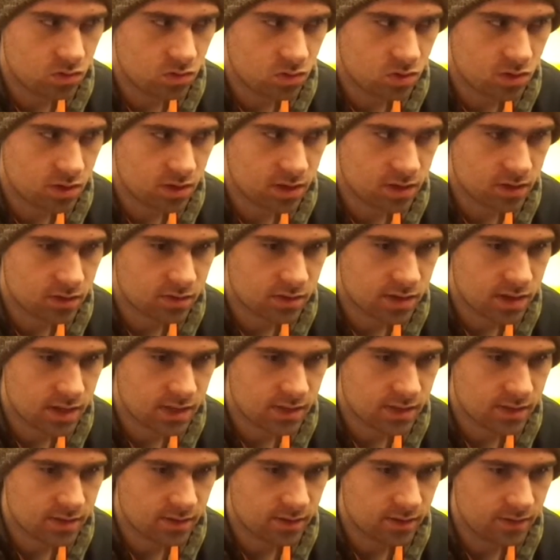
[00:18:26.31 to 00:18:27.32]
chance of getting
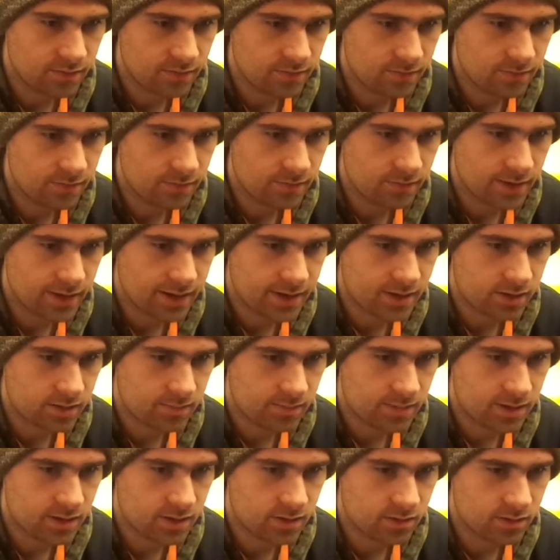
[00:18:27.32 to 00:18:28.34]
the handler
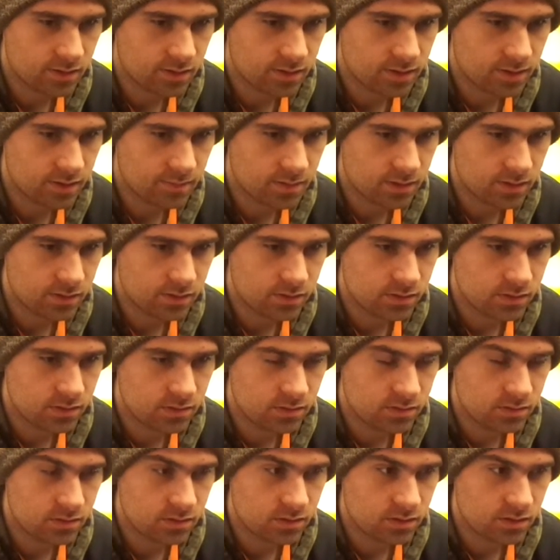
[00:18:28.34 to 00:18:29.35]
panel accepted
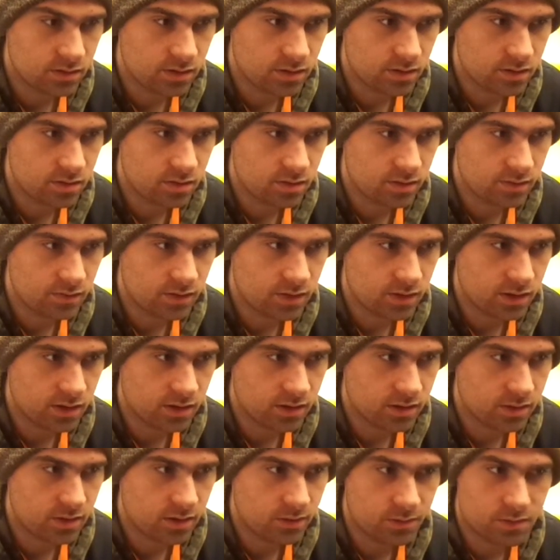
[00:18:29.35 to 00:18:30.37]
because I think
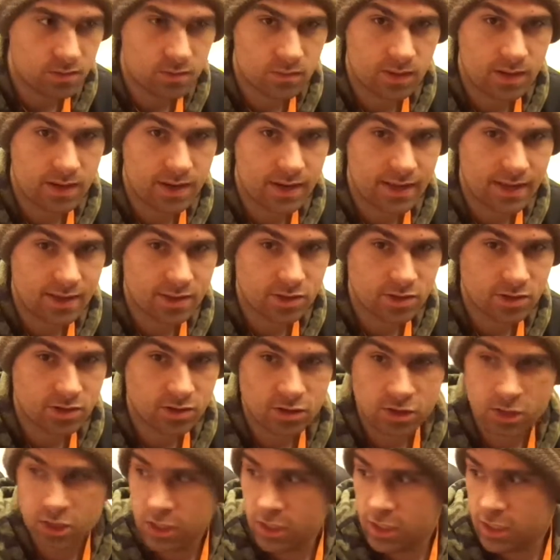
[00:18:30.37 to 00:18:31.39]
there was one last year.
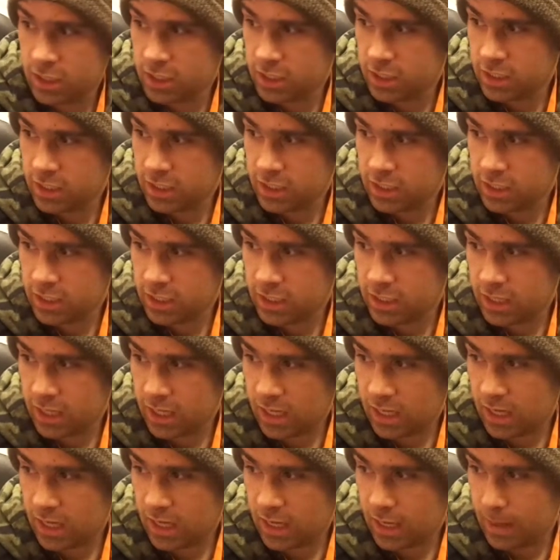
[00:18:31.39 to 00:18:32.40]

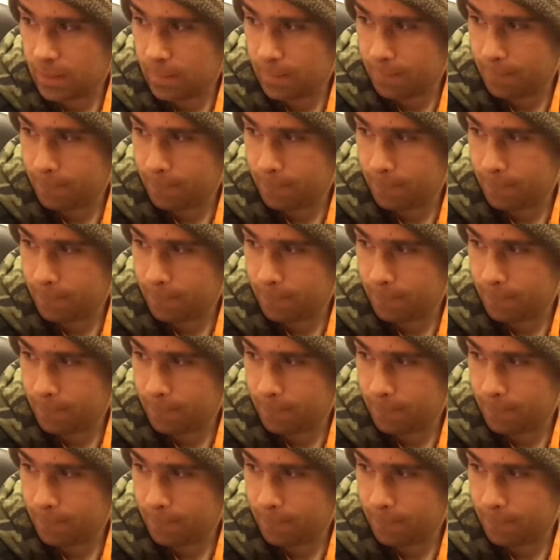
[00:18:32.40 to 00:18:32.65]
And